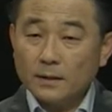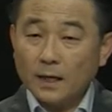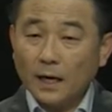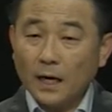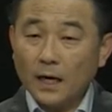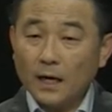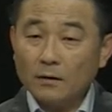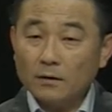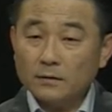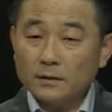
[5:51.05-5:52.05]
and
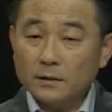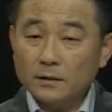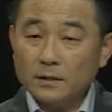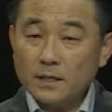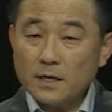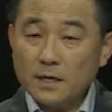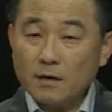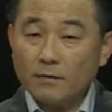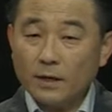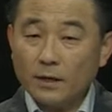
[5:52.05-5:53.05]
uncertain
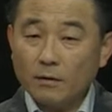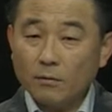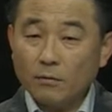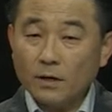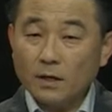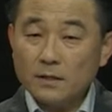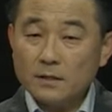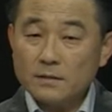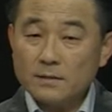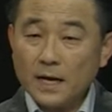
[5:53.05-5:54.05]
hearing or
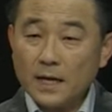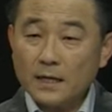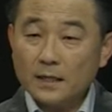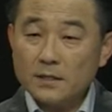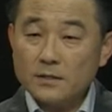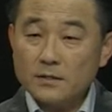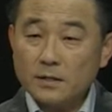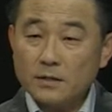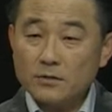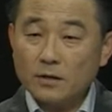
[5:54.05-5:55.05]
understanding in
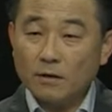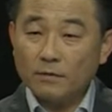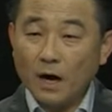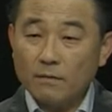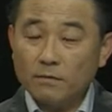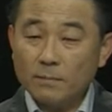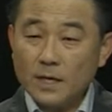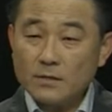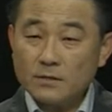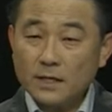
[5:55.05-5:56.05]
search of
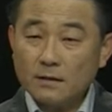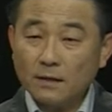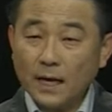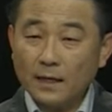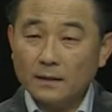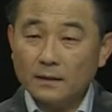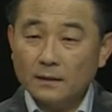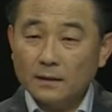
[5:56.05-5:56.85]
confirmation and the like.